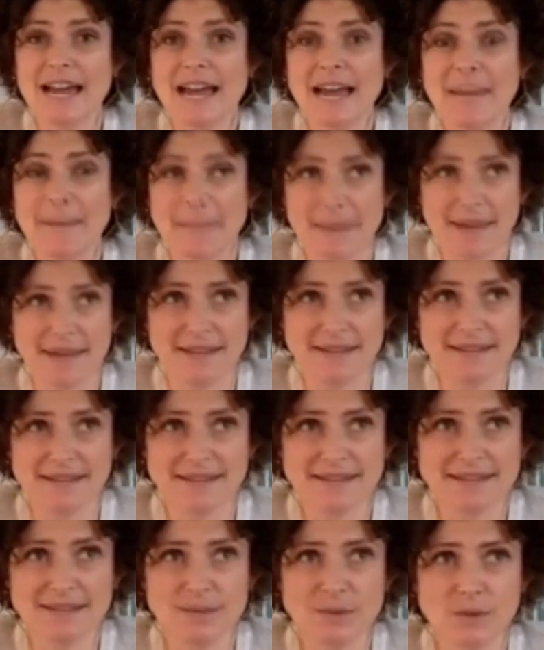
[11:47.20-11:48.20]

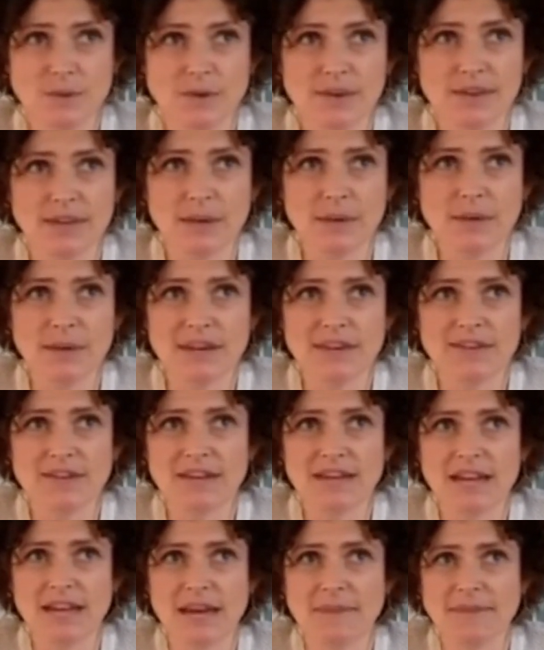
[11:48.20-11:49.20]
mice where they were
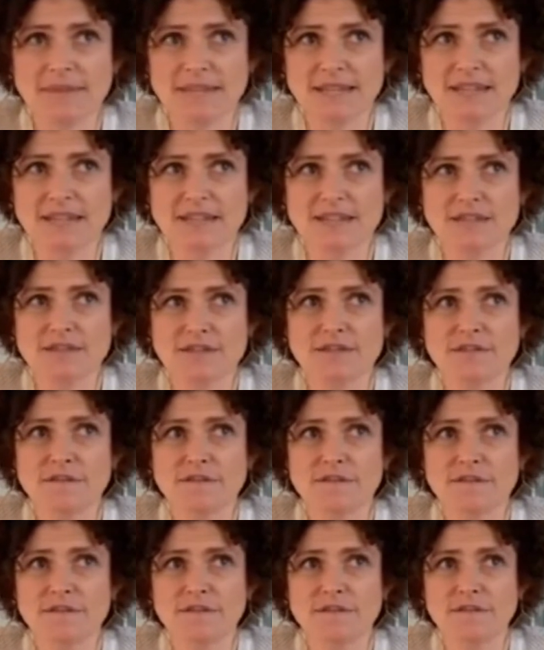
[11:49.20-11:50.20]
given capsaicin
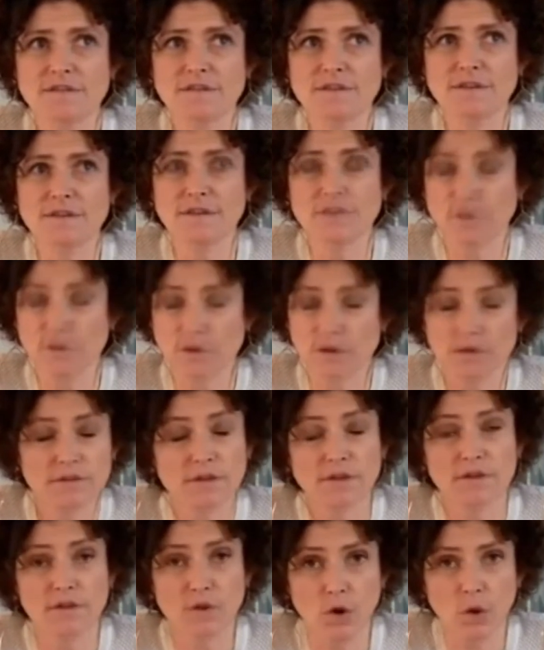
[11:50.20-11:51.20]
for
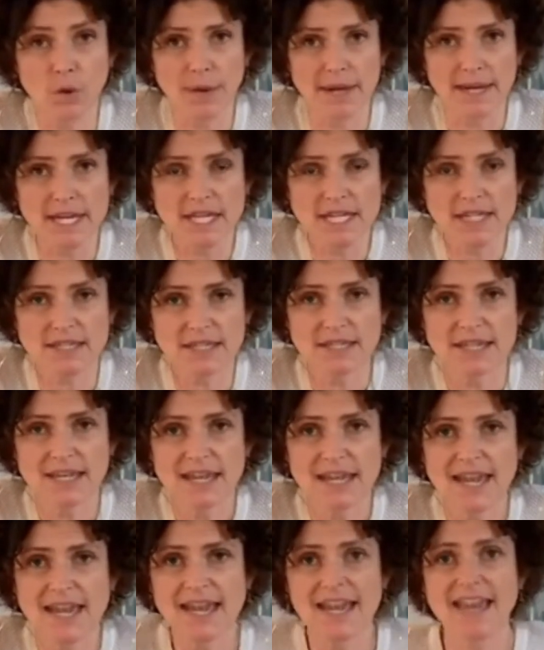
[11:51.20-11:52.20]
4 weeks,
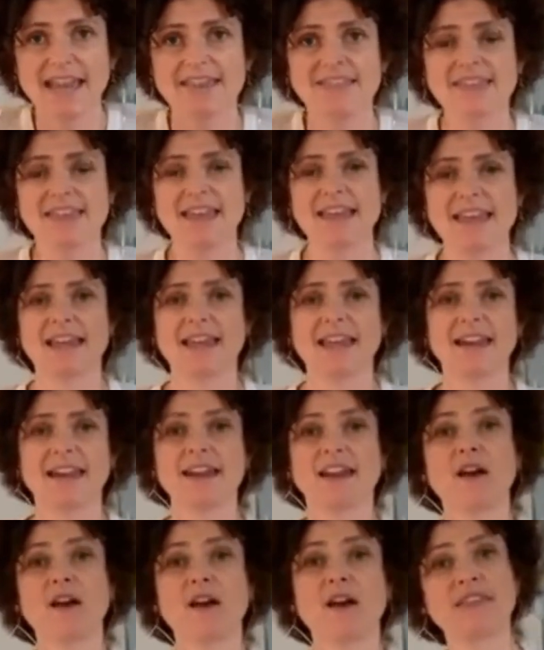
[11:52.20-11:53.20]
and
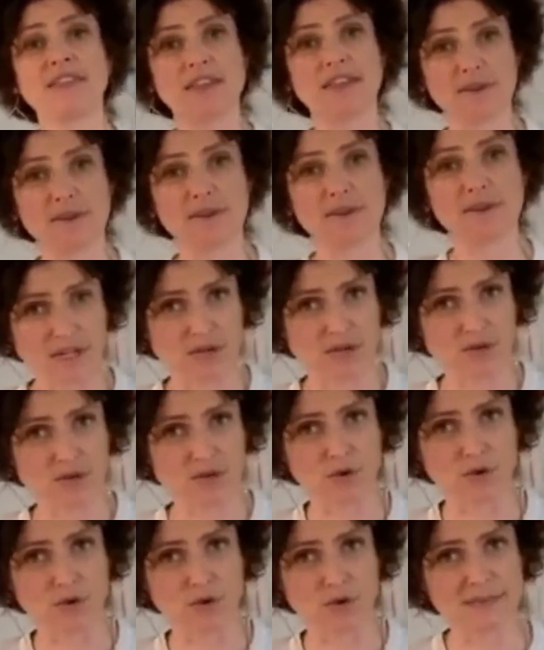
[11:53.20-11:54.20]
then there was a
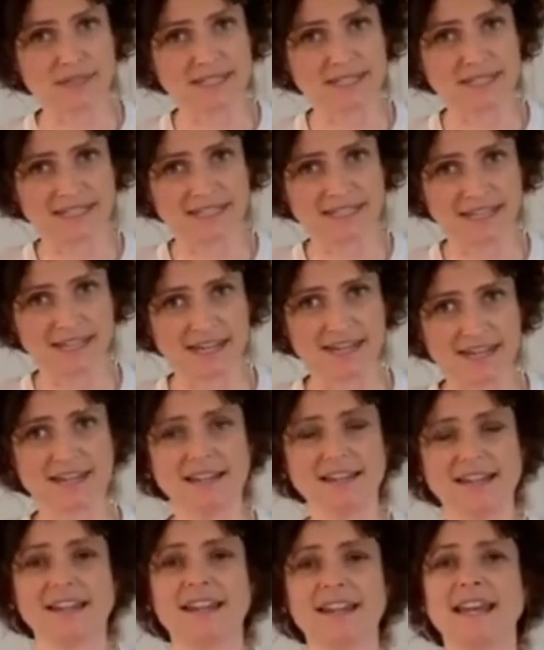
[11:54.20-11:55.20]
control group that didn't get it,
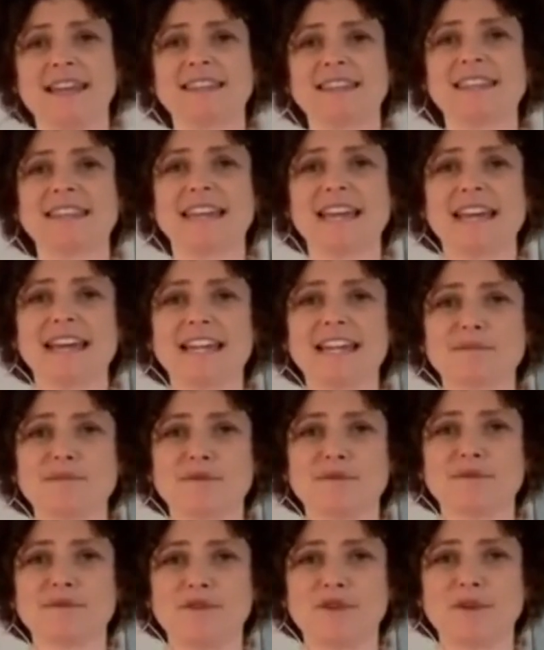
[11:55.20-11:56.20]
and then they had to
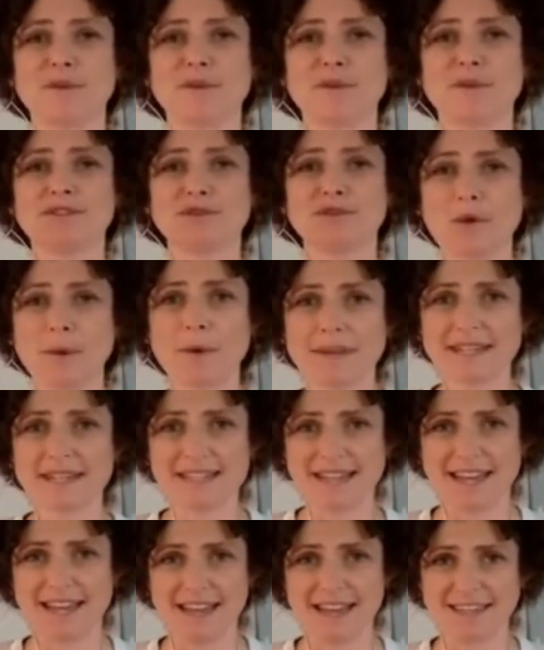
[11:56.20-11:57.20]
perform a swimming
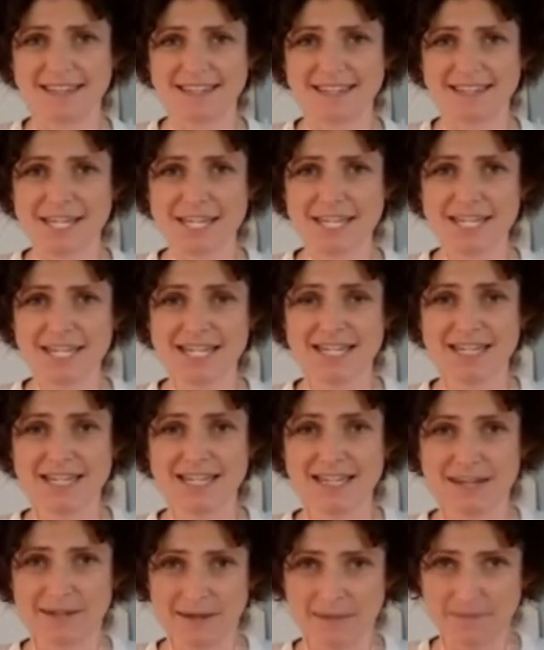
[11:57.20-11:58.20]
test,
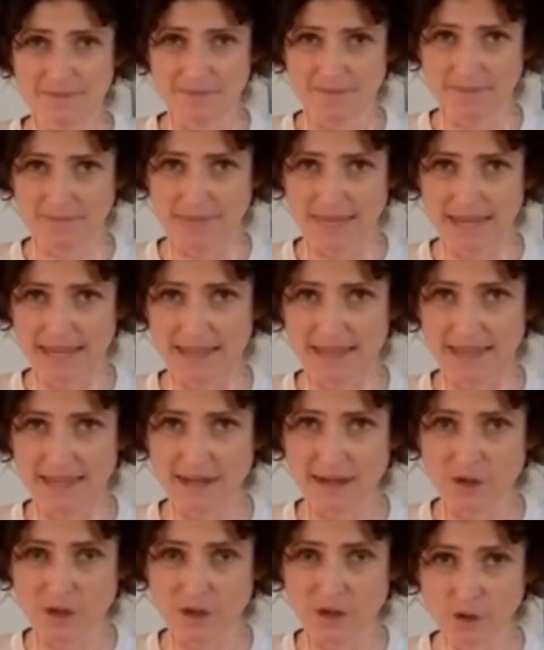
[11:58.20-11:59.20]
and
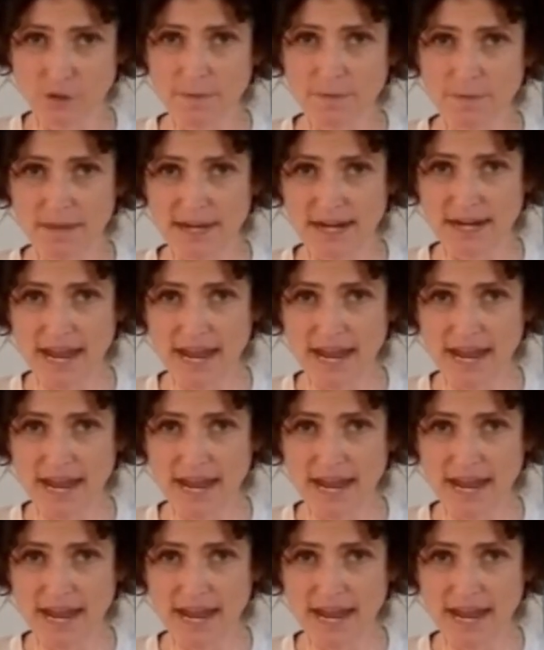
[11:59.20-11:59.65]
the group that